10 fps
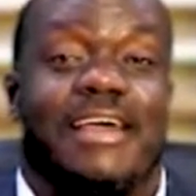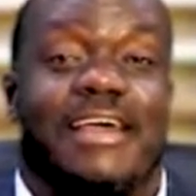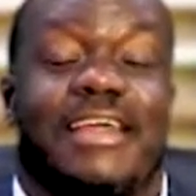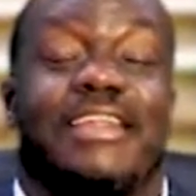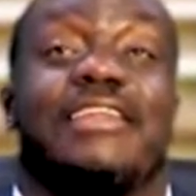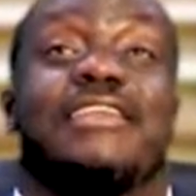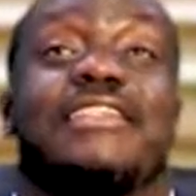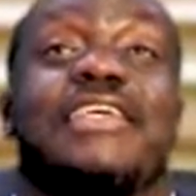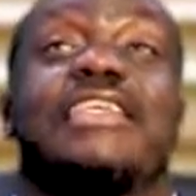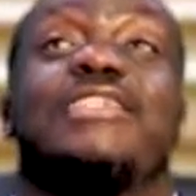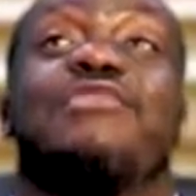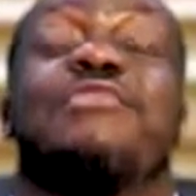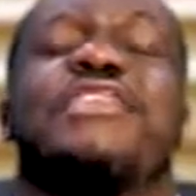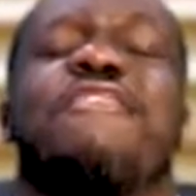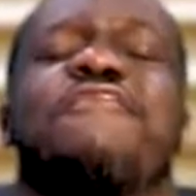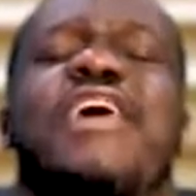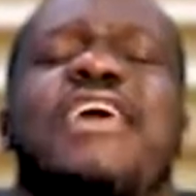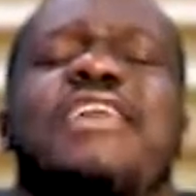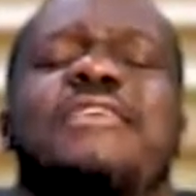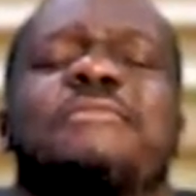And then say this when you say,
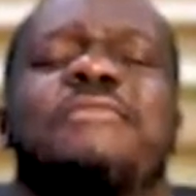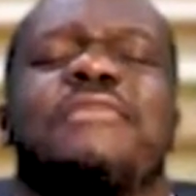Father,